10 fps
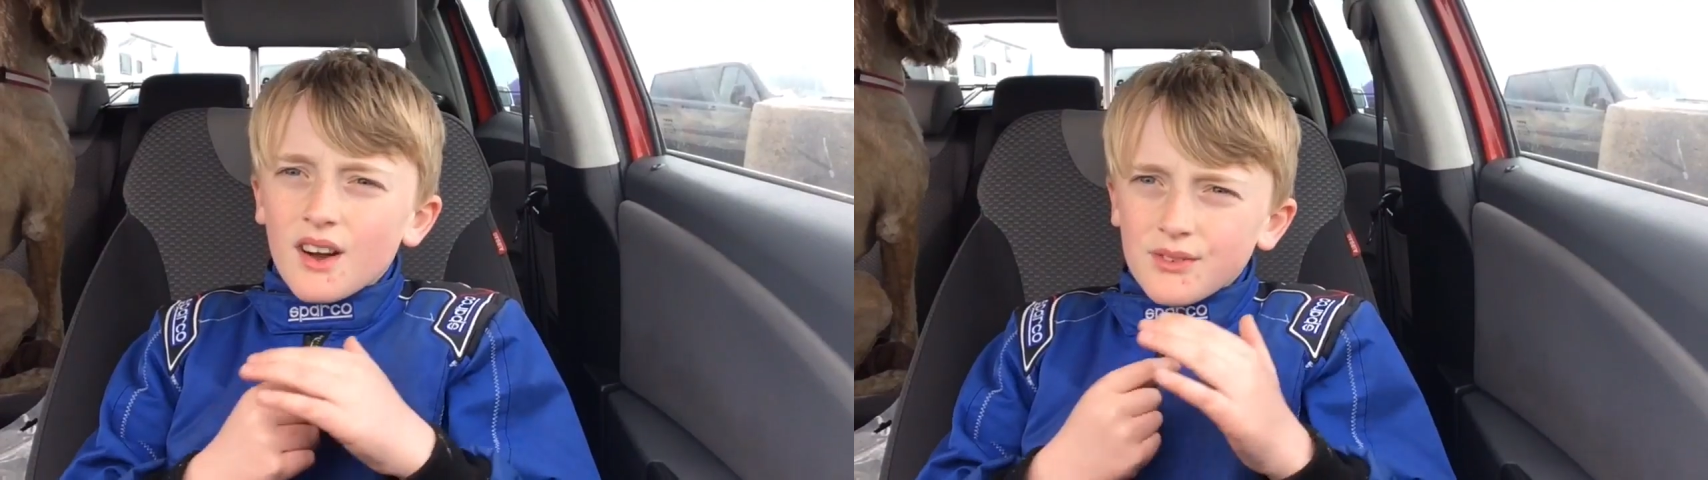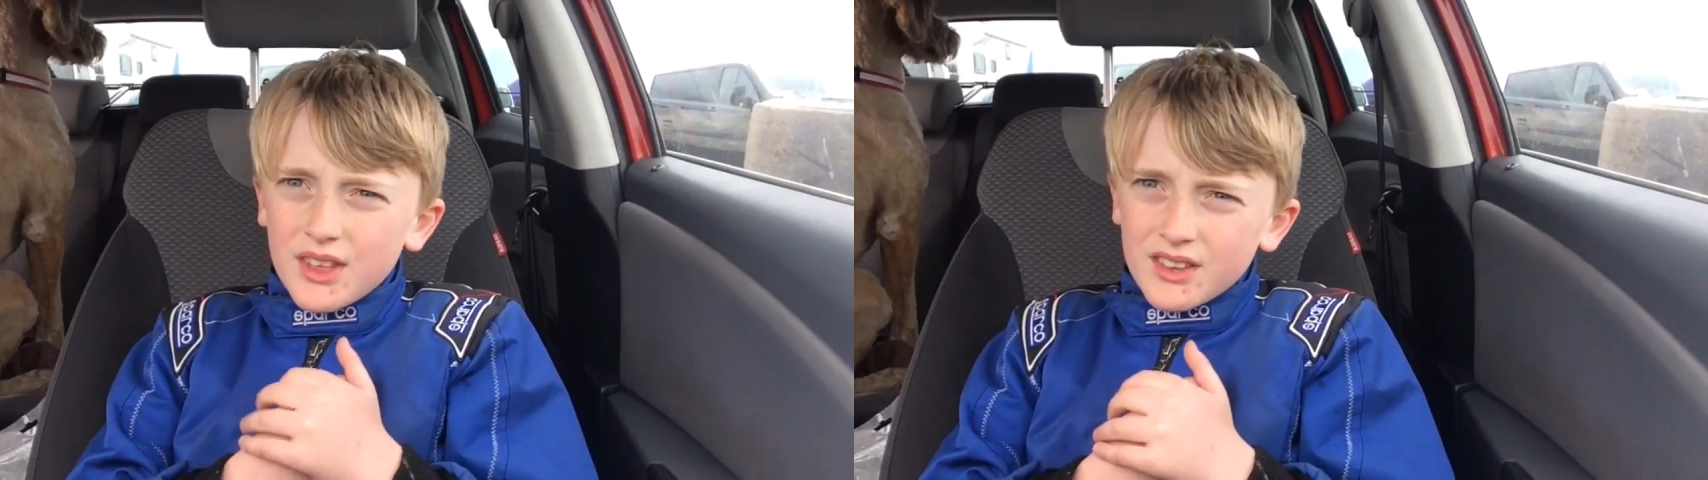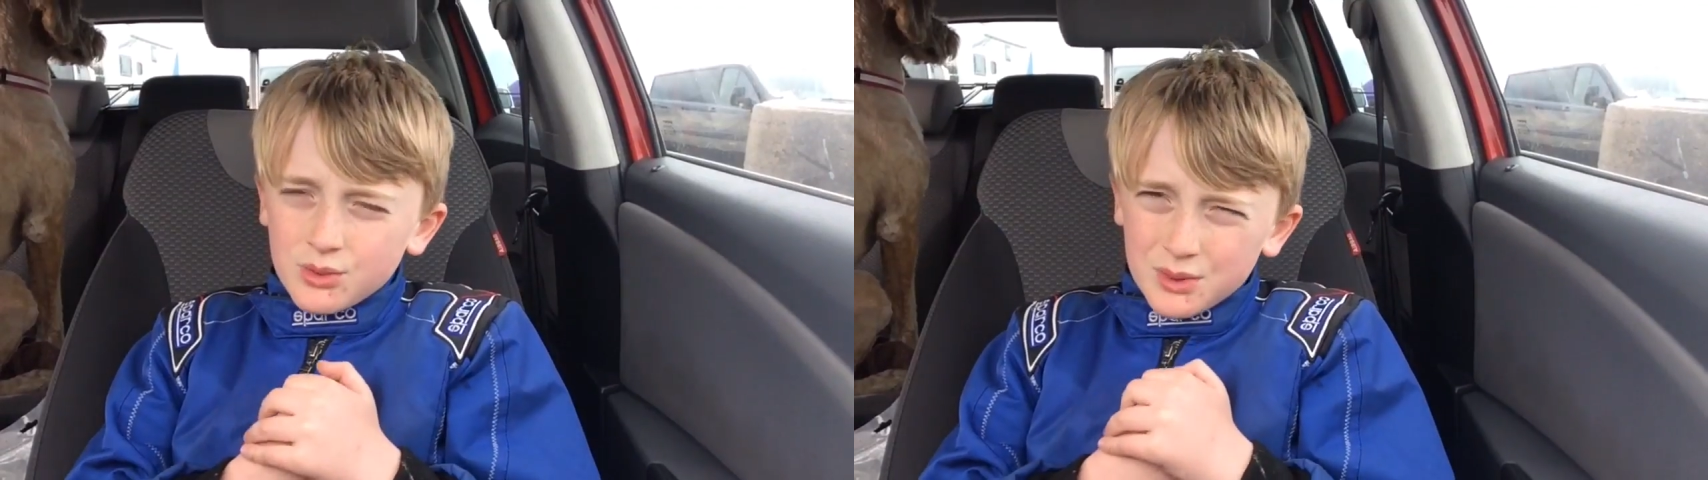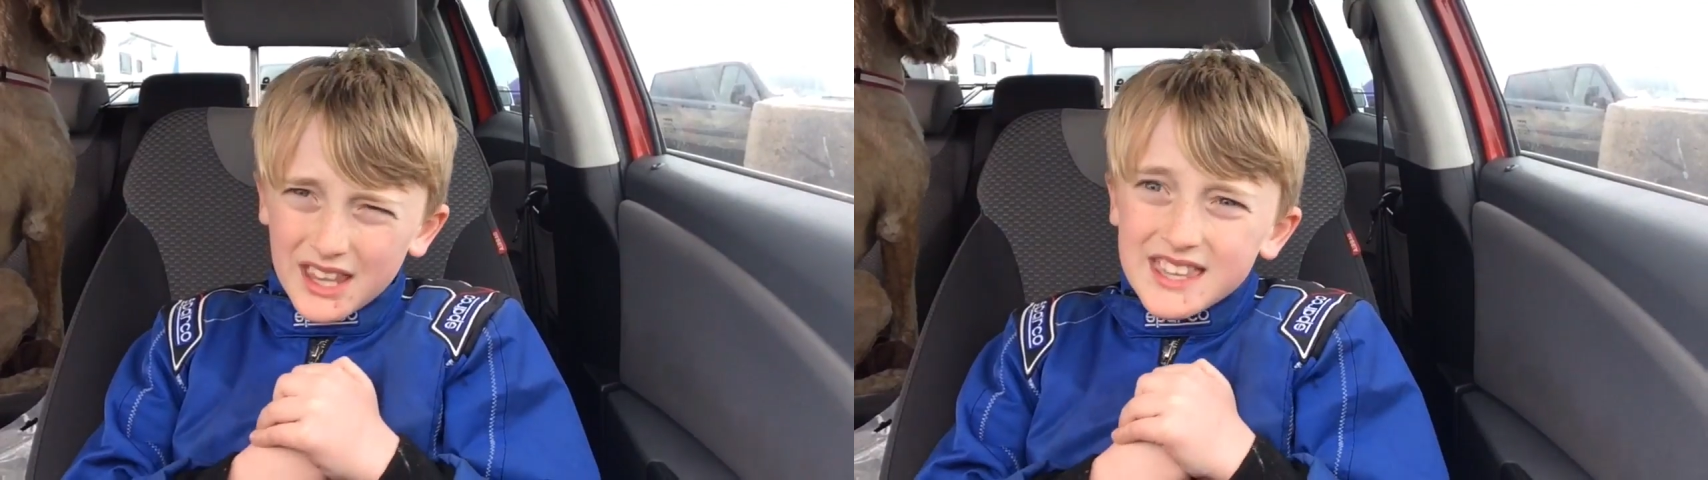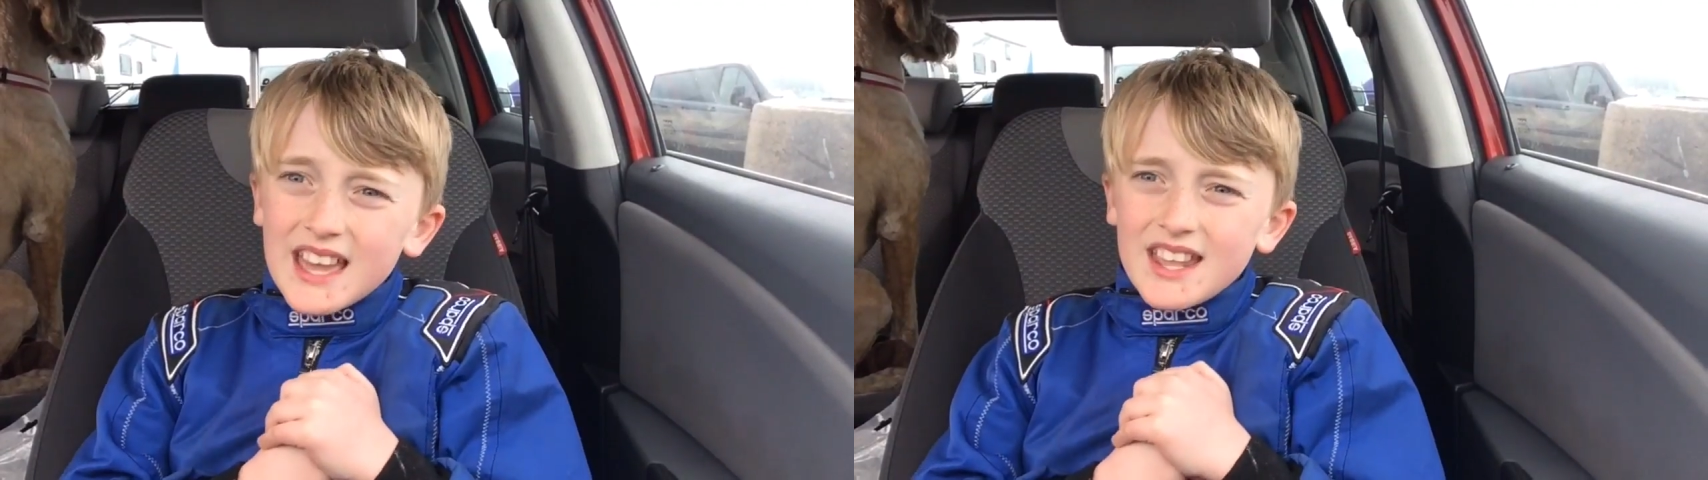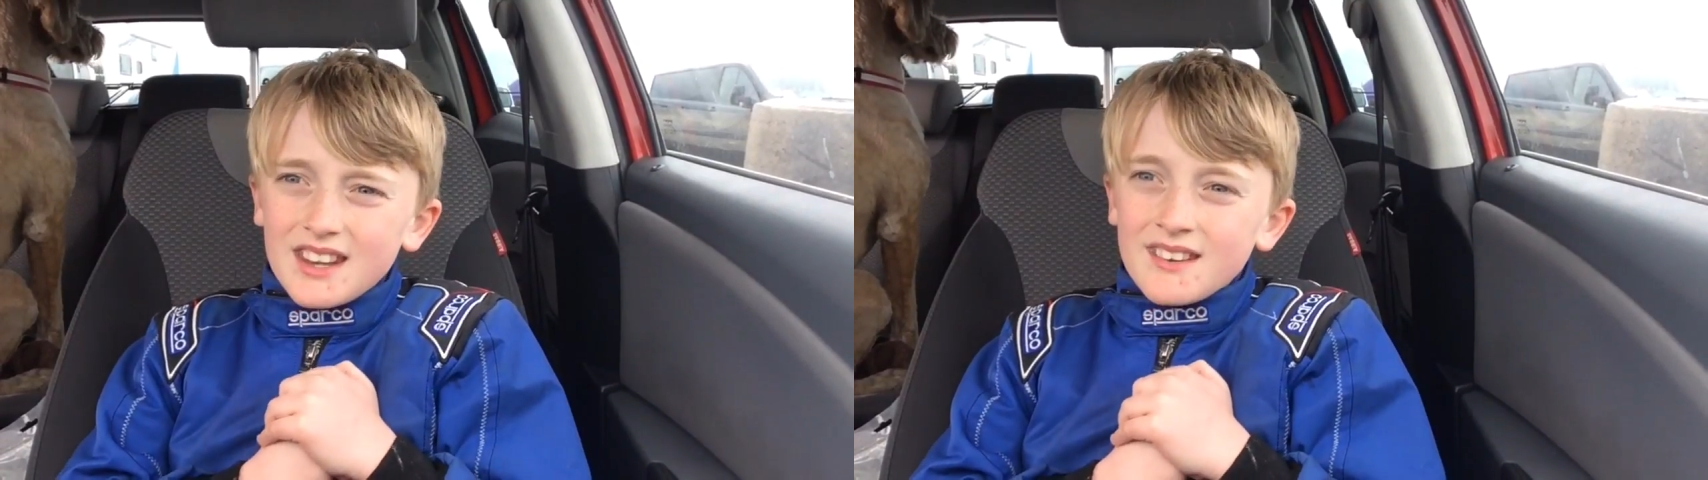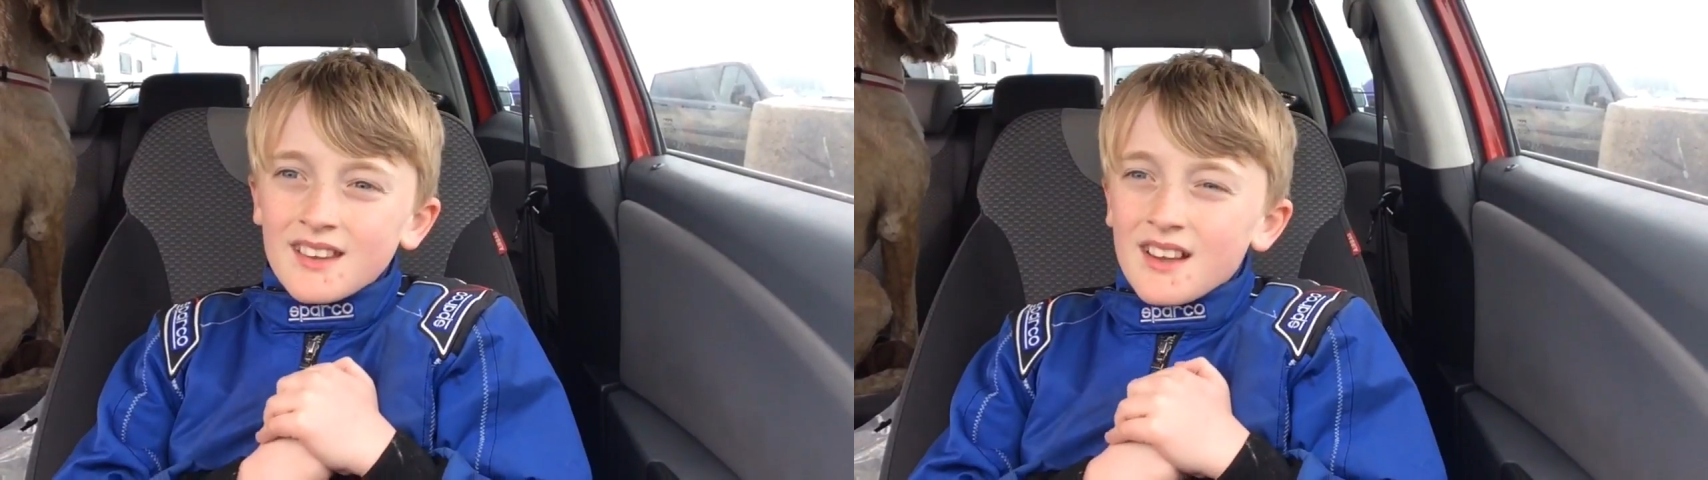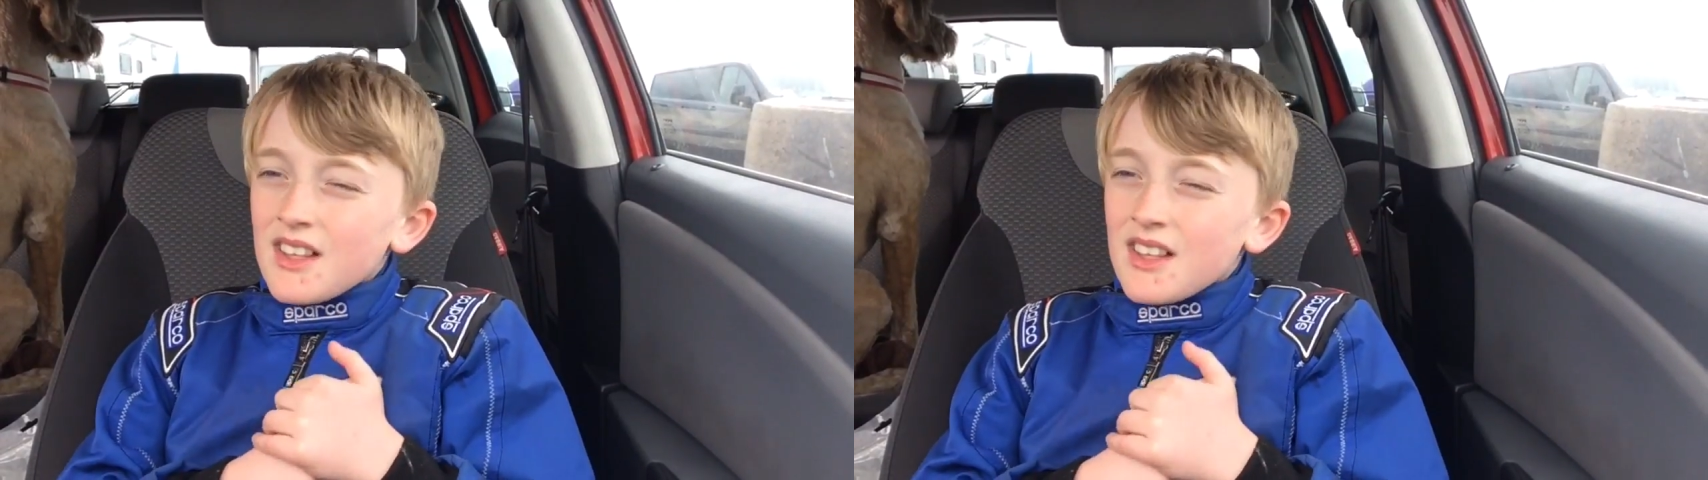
of this weekend.